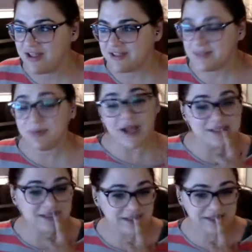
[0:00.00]

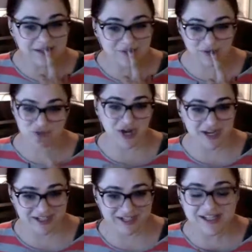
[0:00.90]
surprisingly
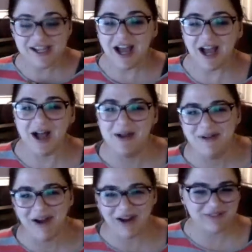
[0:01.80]
infiltrated
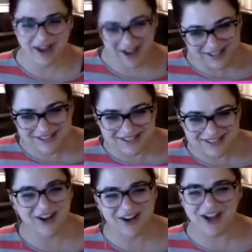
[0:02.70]
our ranks and
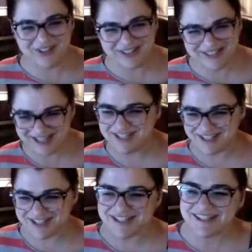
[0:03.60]
our
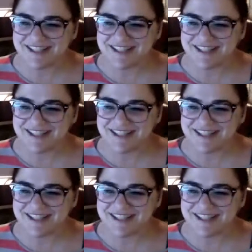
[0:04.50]
conversations